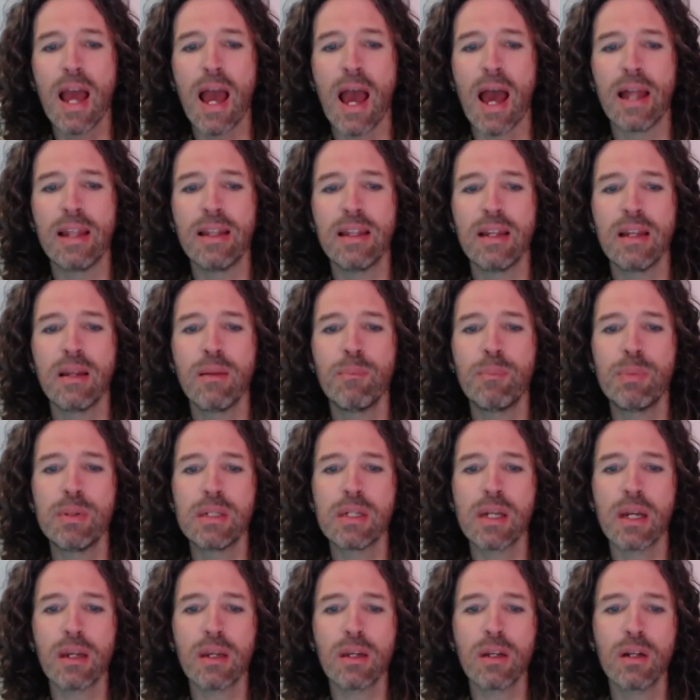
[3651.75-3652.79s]
And then, in
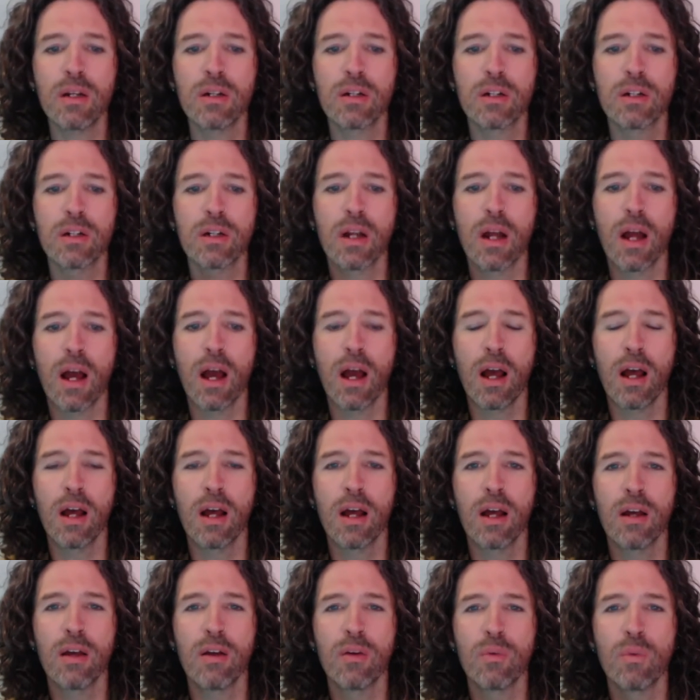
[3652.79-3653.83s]
particular,
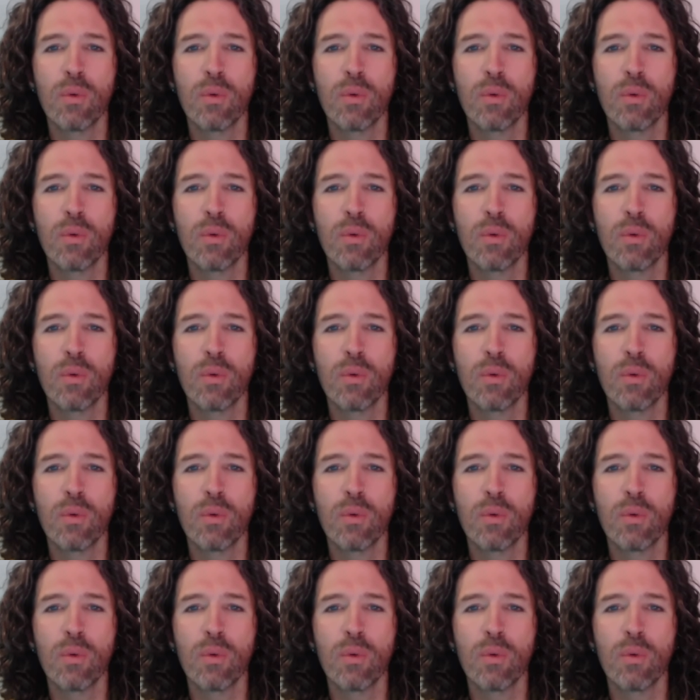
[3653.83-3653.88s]
uh,